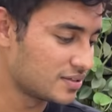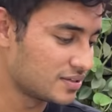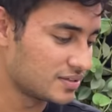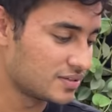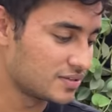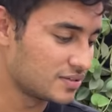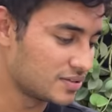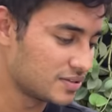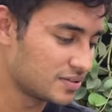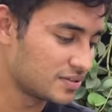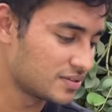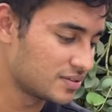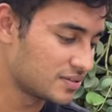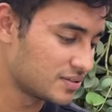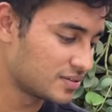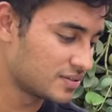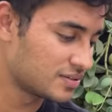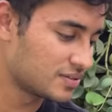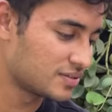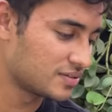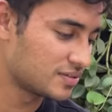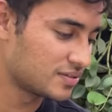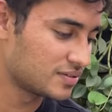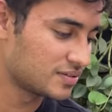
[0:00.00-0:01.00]

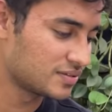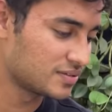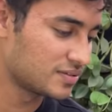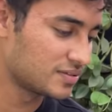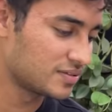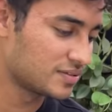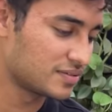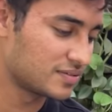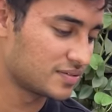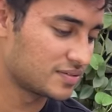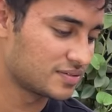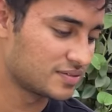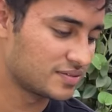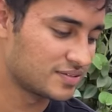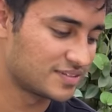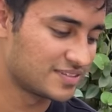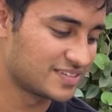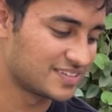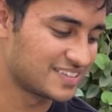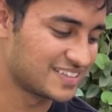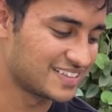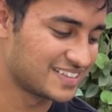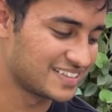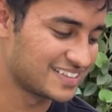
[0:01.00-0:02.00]

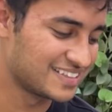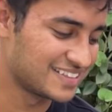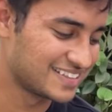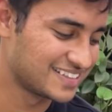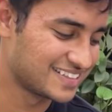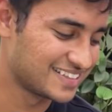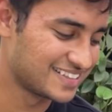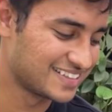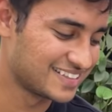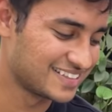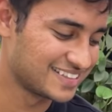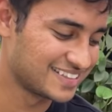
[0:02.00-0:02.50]
(not speaking)